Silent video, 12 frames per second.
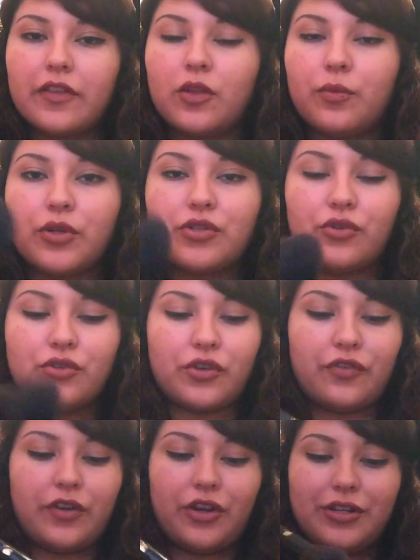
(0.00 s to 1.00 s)
and the bristles
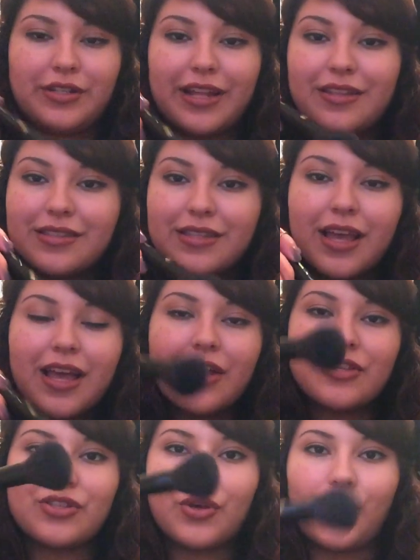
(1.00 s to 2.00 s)
are very dense,
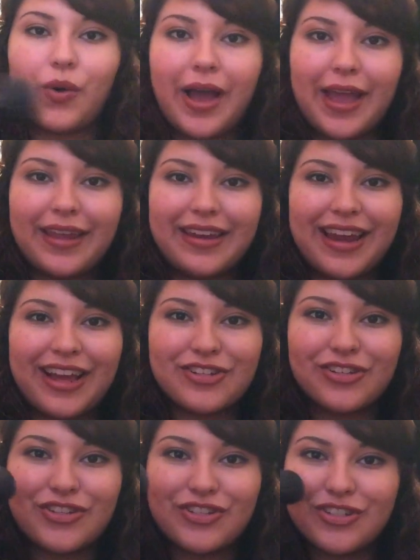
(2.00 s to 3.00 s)
so I can
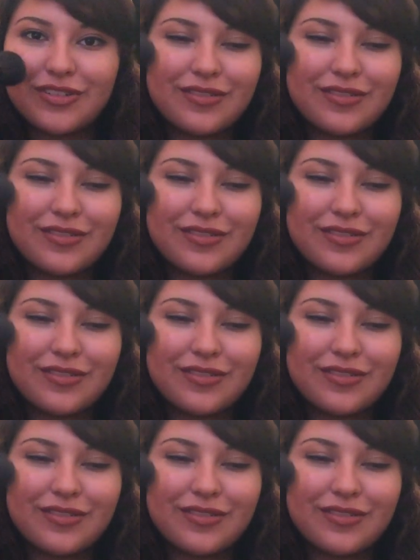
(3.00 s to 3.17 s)
actually,